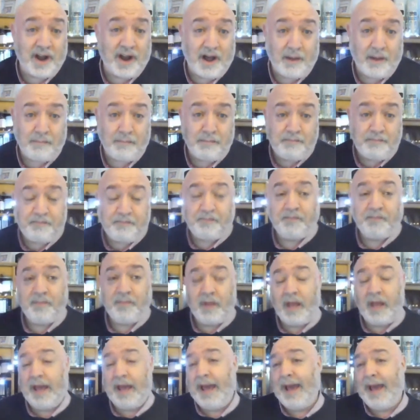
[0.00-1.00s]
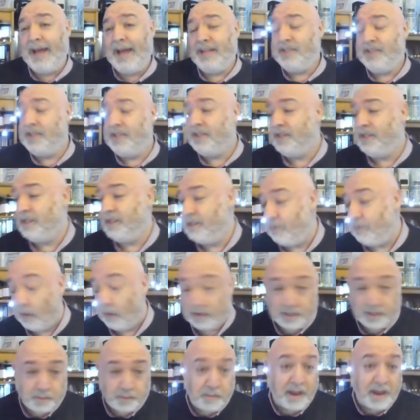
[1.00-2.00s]
dram.
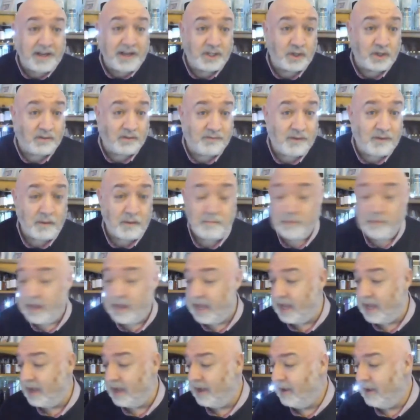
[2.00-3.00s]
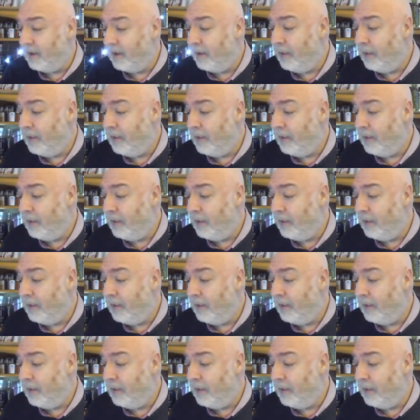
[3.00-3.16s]
Special for me.